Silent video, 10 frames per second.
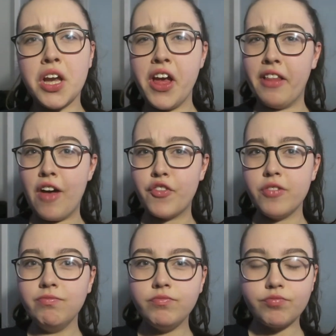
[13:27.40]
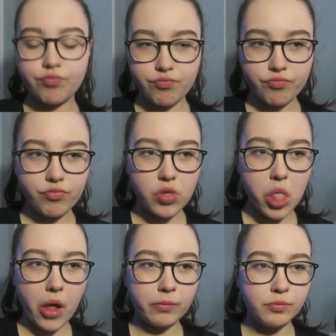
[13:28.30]
11.
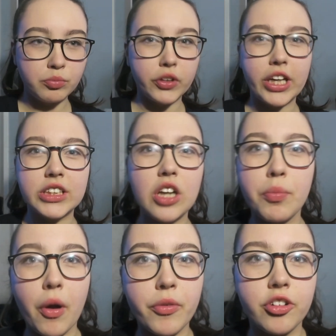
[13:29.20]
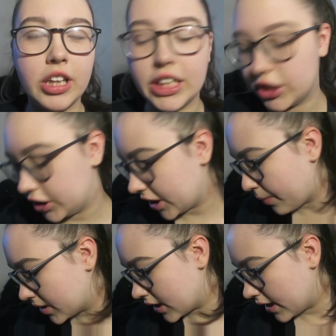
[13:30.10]
But that's not a proper relationship
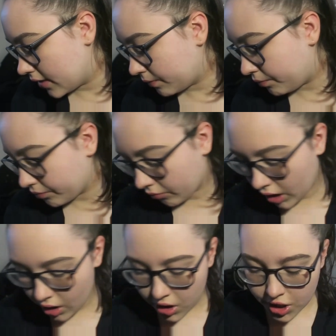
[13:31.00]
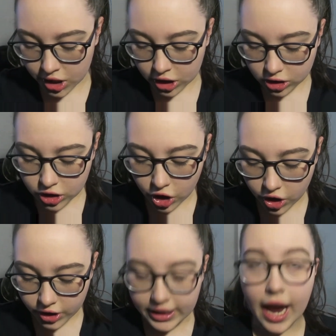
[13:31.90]
is it?
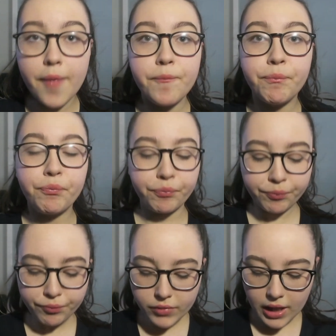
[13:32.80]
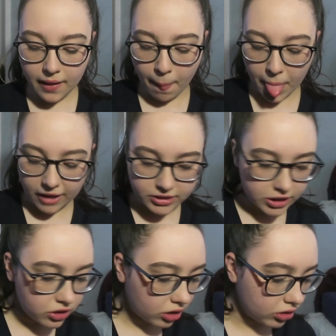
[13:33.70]
So yeah, I've
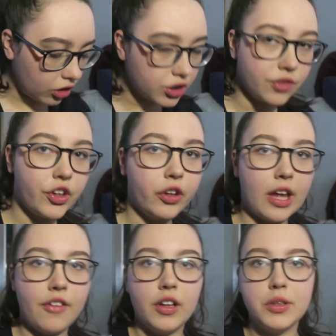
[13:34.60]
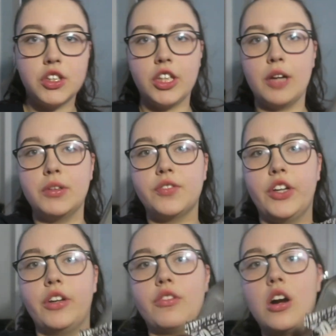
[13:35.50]
still got loads of food left. Let me show you how much
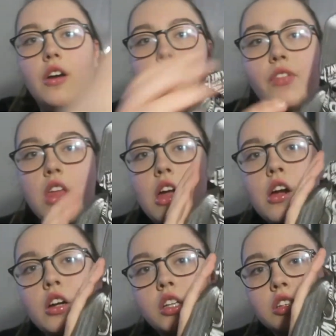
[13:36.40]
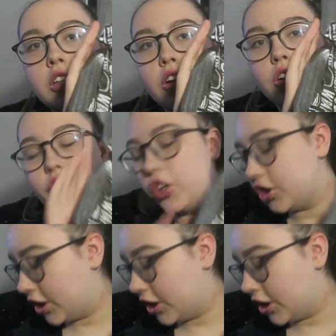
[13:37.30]
food I've got. Those